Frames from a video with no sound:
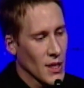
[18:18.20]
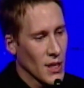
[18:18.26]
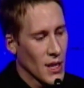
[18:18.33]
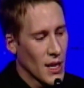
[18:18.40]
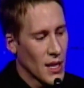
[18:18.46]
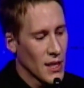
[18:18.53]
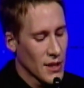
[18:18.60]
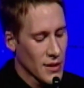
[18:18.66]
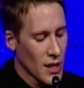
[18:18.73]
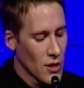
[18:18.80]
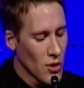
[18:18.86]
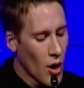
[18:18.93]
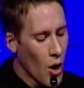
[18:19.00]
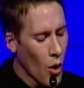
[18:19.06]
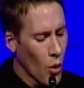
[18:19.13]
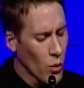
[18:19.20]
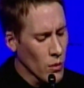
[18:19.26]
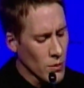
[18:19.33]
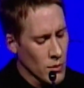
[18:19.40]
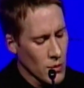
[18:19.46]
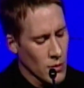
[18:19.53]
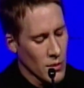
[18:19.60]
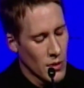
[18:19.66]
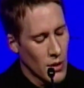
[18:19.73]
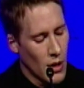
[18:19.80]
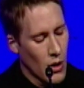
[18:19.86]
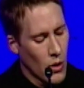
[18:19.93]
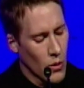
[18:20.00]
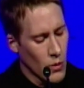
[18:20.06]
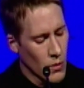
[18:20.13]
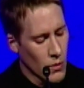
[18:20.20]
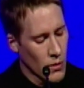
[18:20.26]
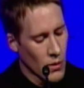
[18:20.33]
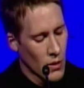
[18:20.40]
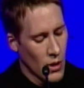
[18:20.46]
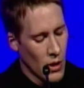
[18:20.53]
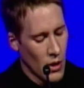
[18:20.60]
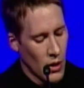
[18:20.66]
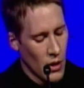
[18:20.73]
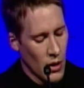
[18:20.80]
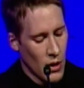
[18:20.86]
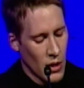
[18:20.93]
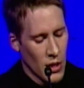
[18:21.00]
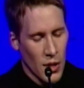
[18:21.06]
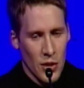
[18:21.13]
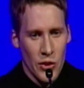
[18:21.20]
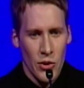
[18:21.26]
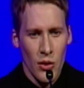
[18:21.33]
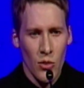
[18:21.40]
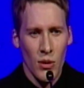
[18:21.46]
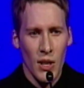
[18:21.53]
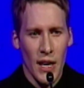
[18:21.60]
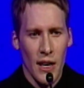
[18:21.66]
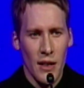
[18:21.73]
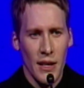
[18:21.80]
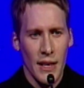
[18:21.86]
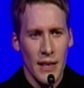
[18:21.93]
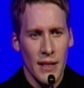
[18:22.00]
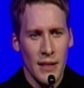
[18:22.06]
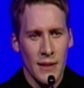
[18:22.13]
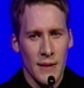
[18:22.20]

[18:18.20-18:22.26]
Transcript: And he said, no. Do you know Larry?